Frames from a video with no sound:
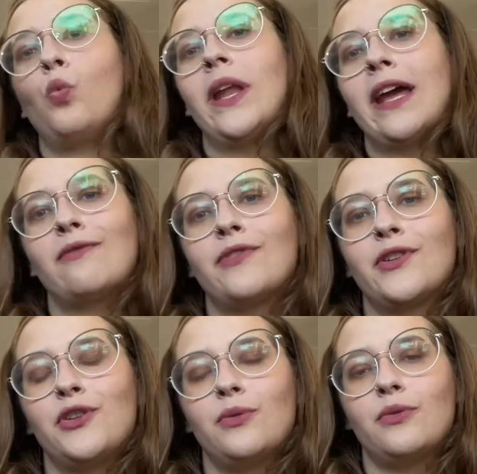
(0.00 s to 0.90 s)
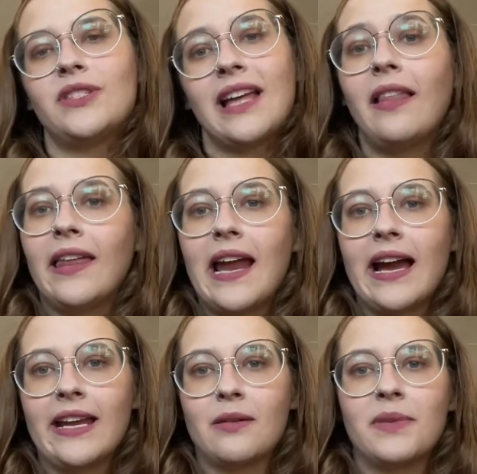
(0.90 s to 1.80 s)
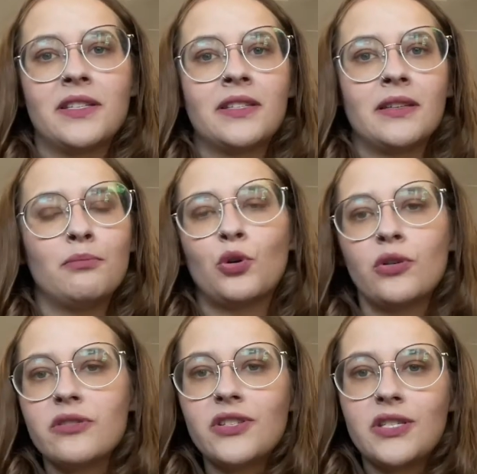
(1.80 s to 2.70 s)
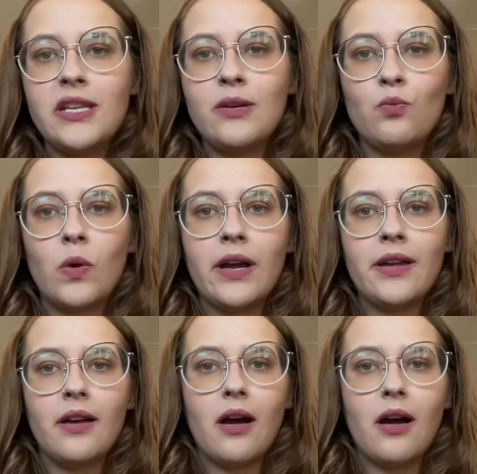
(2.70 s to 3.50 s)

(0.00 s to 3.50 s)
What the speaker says: Whenever you sell an item, it's important to see what